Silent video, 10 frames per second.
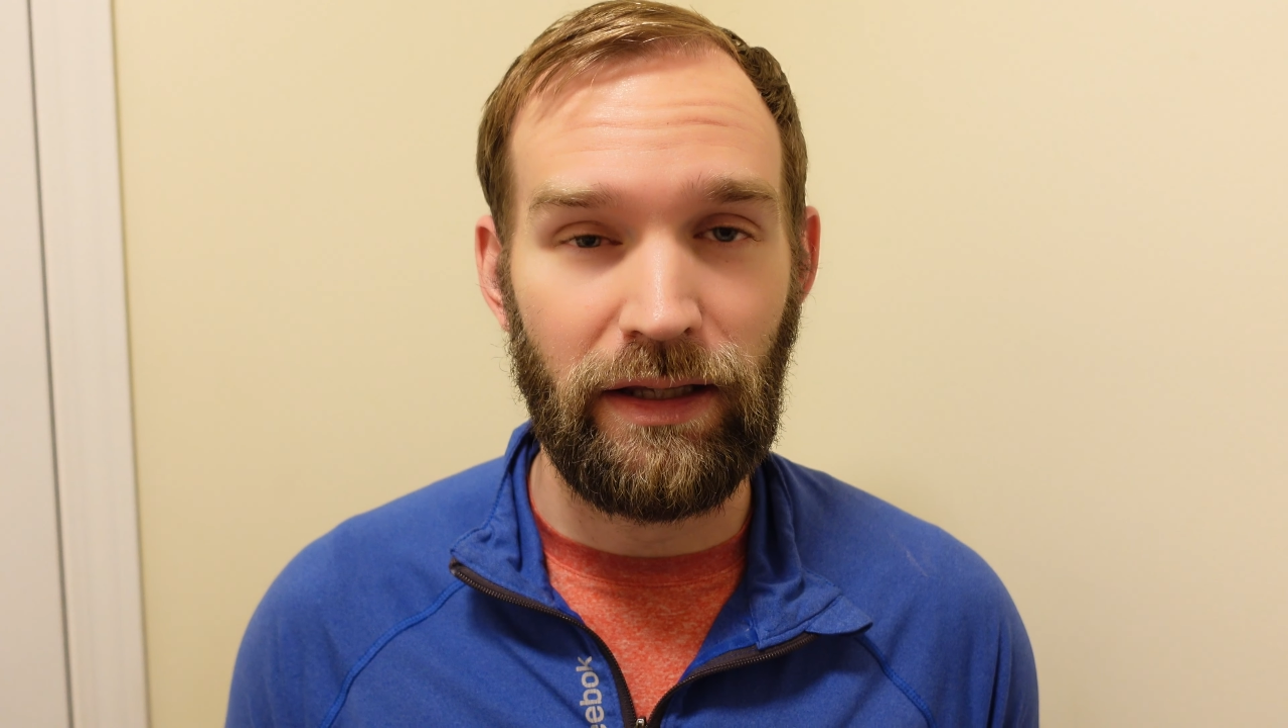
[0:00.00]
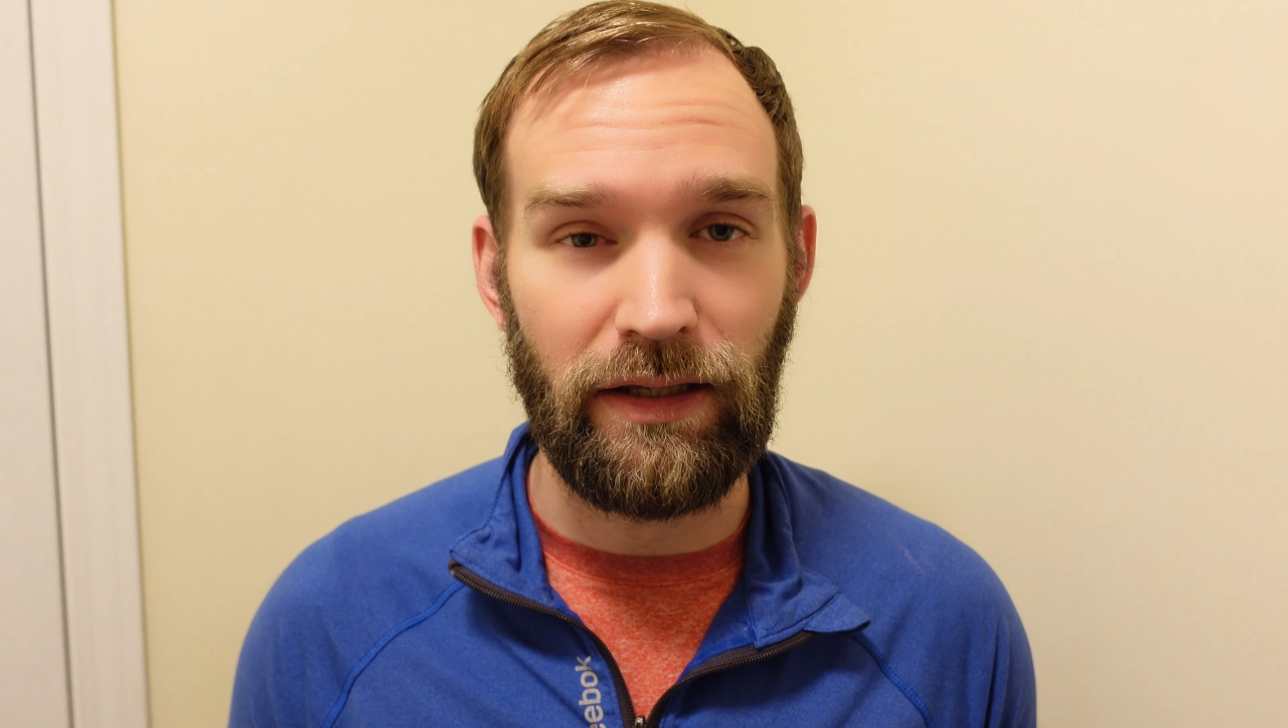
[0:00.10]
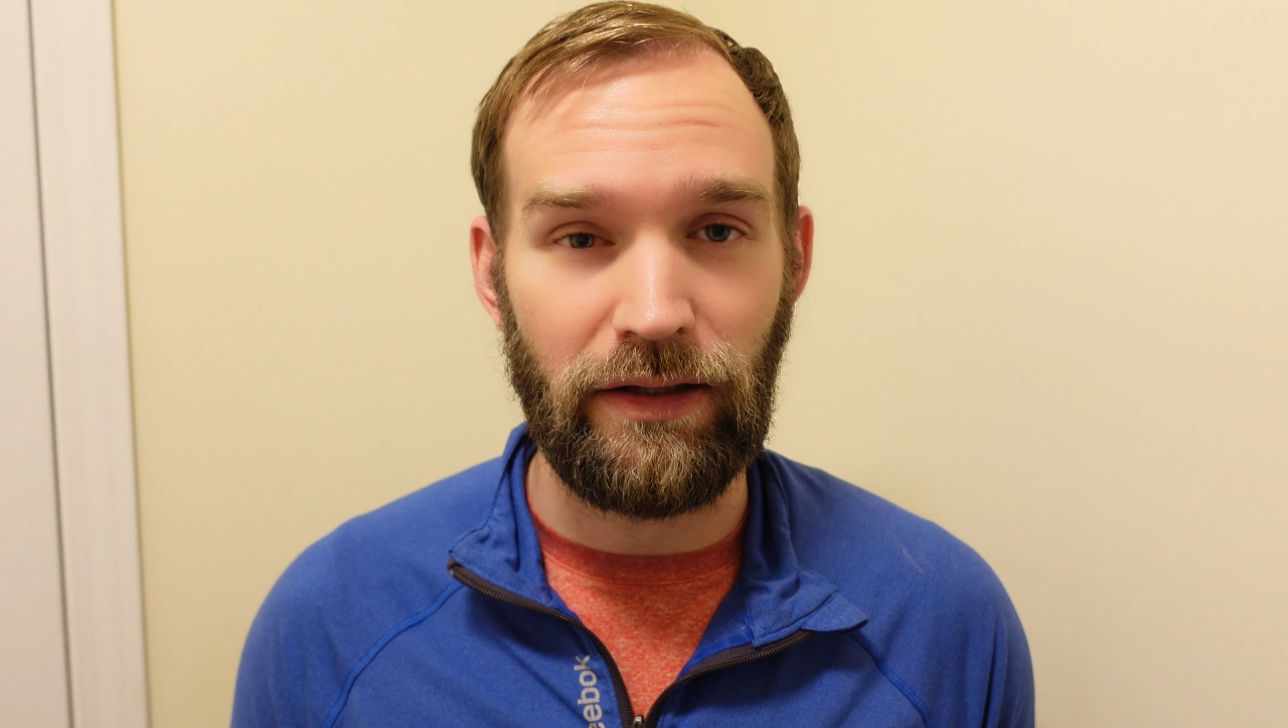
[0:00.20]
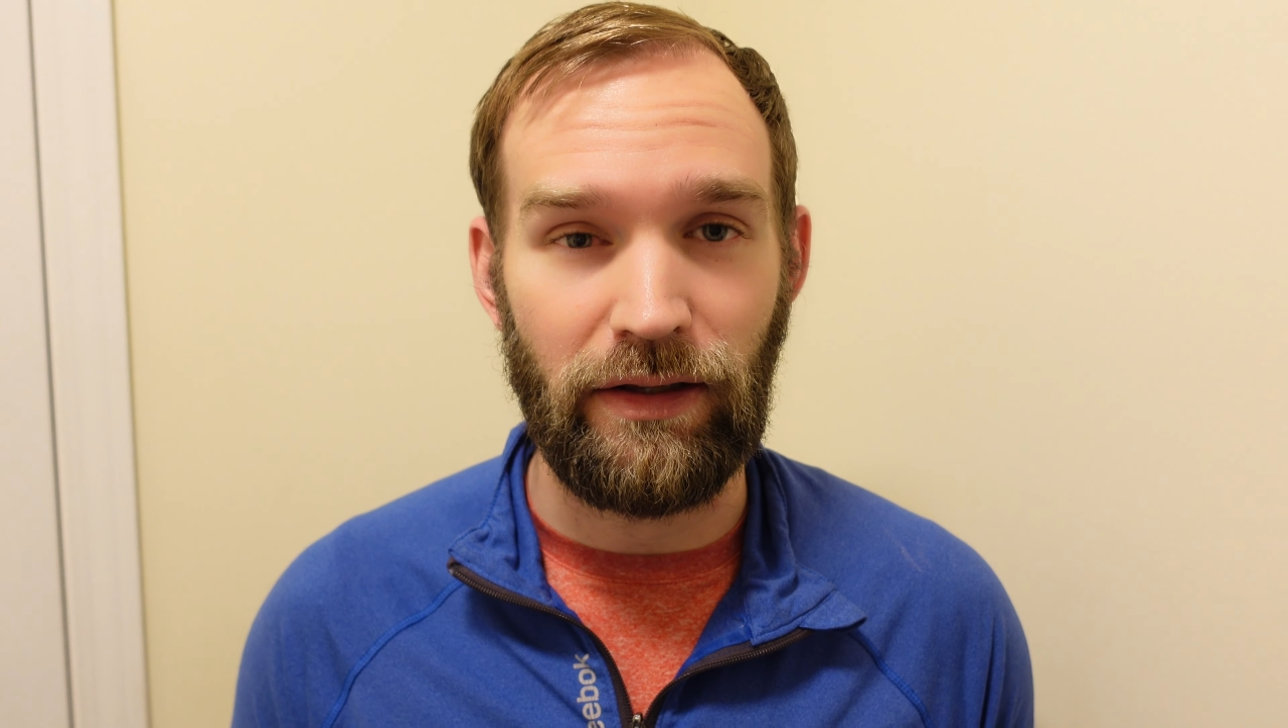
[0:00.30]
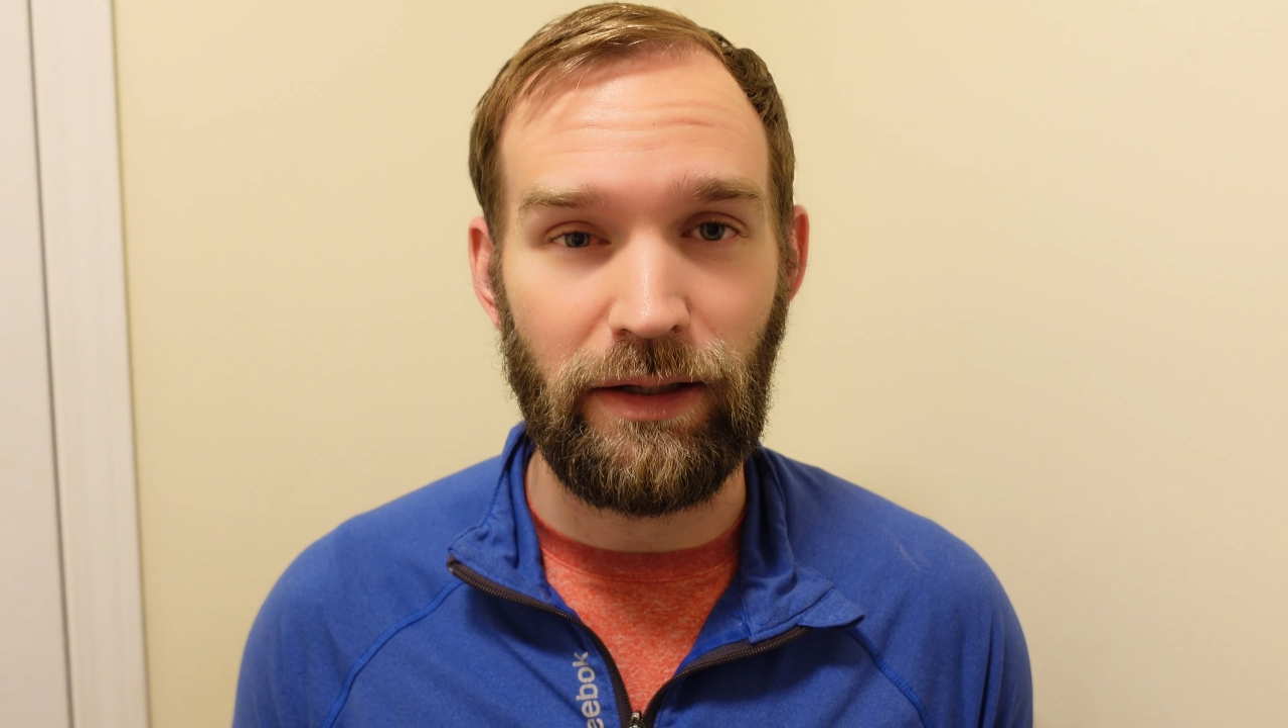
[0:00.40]

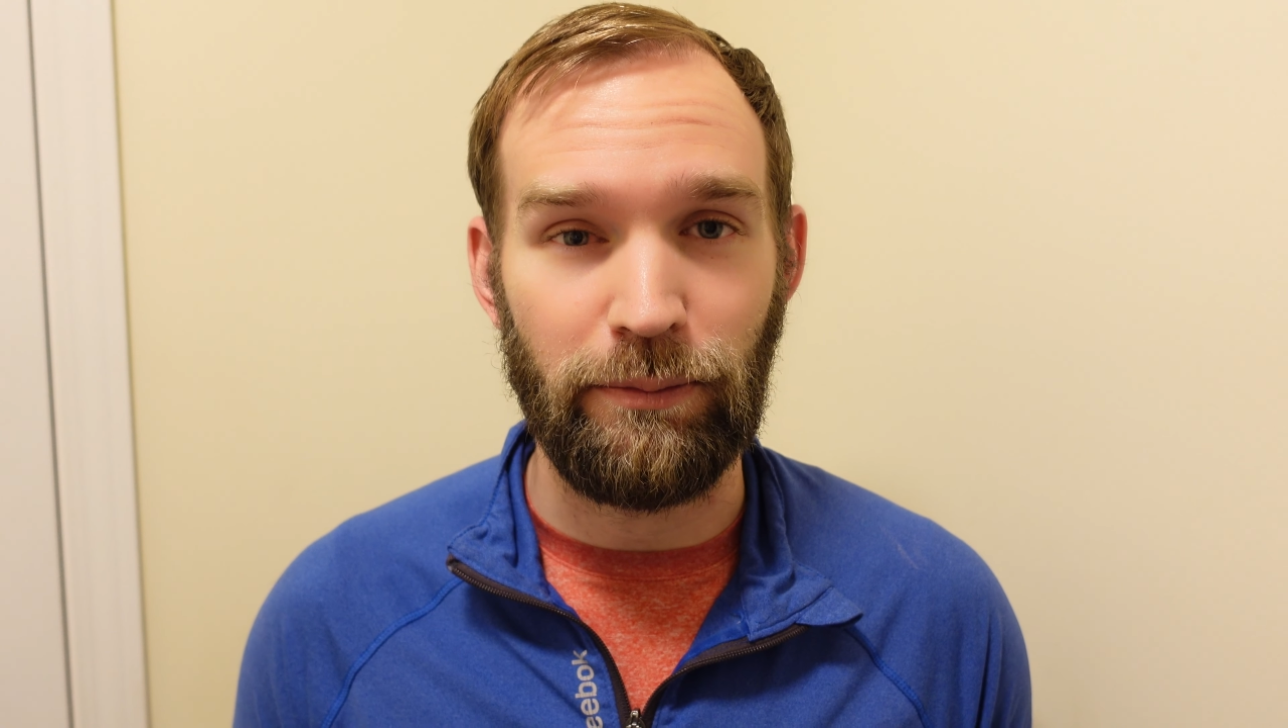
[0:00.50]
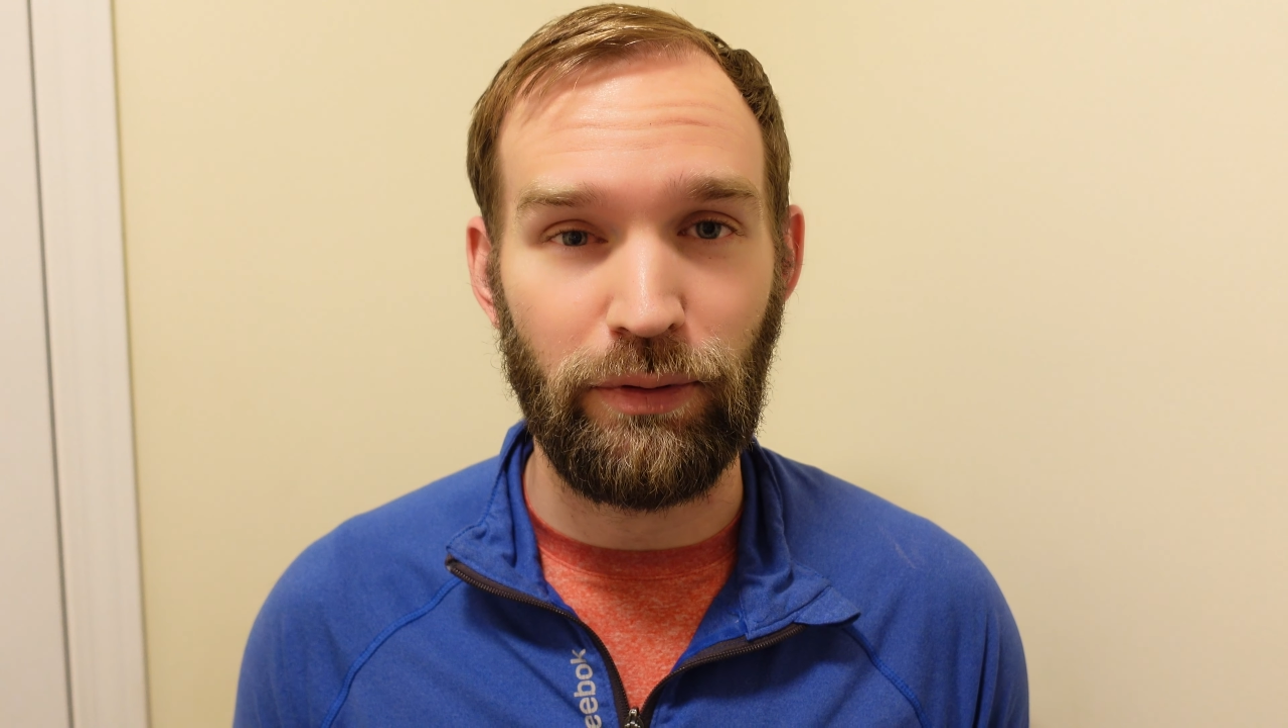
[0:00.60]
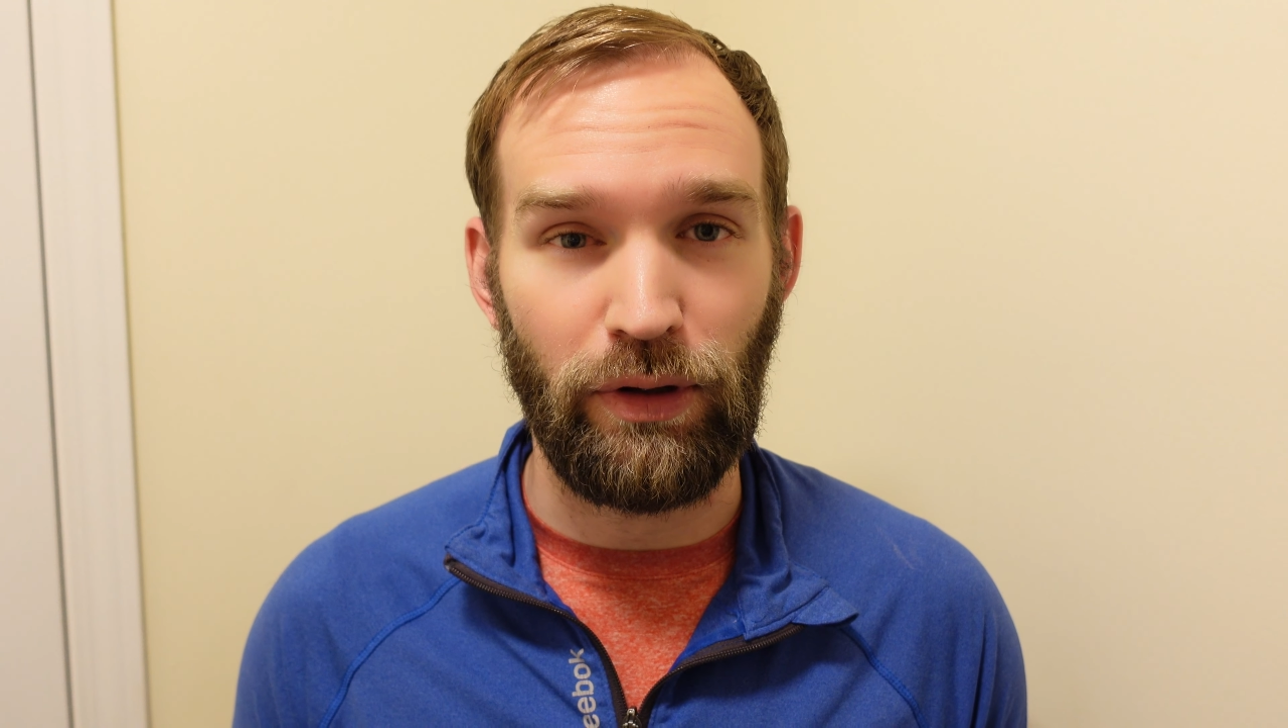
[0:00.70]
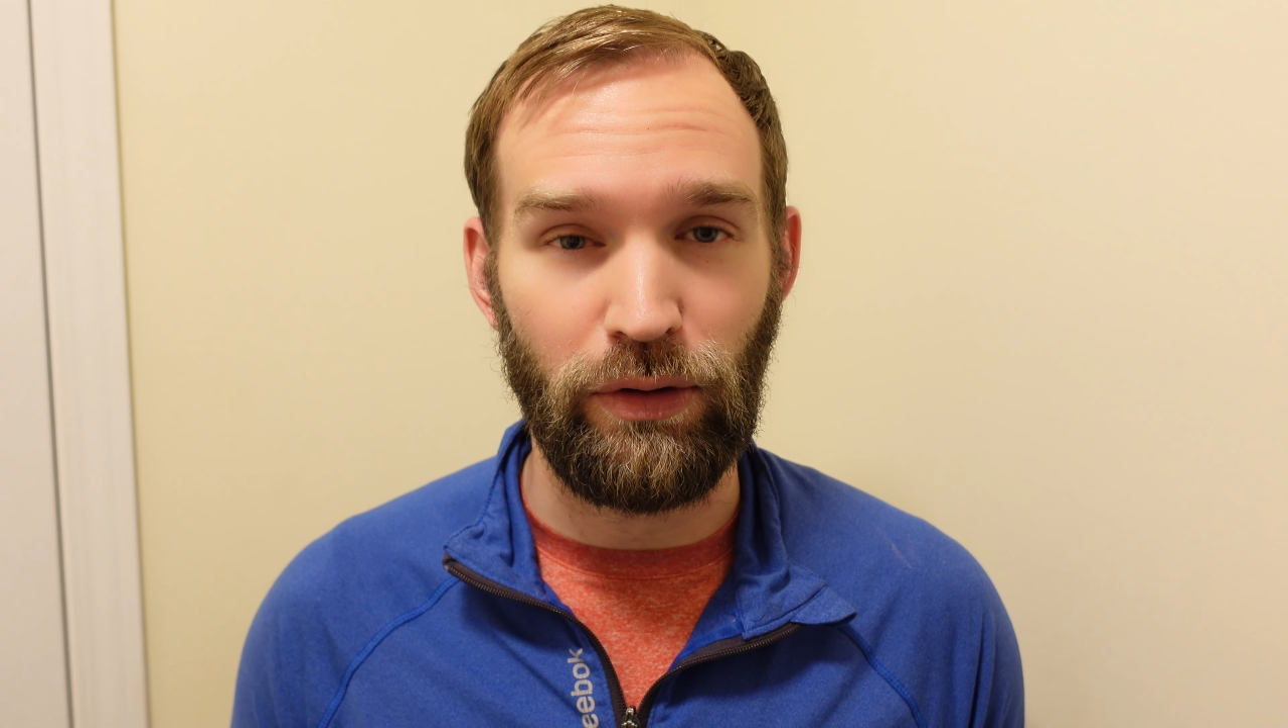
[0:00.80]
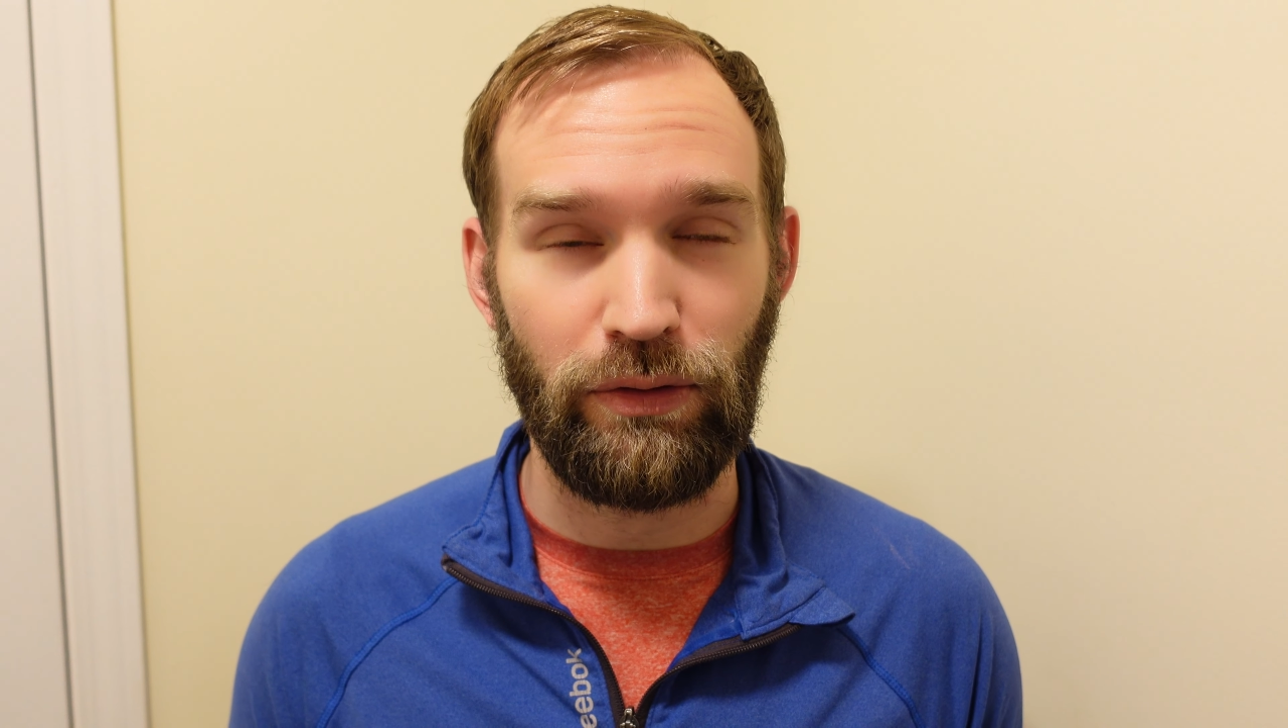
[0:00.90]
in the
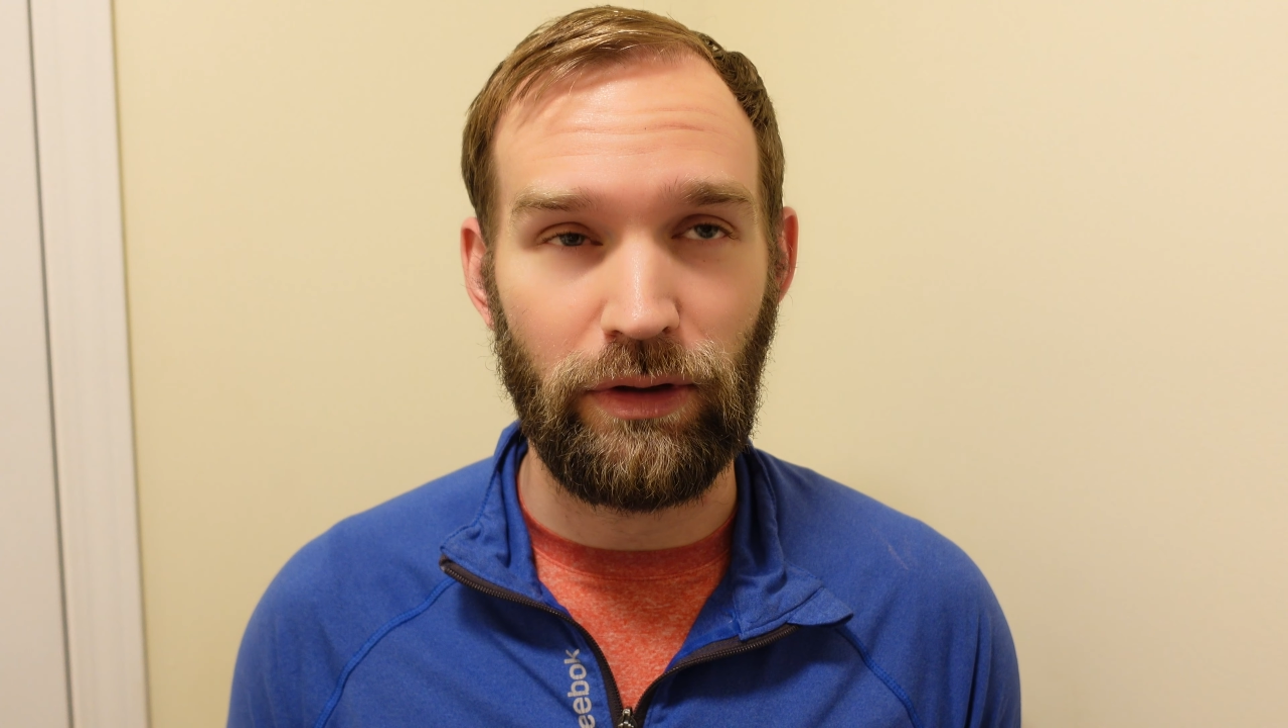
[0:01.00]
Pro,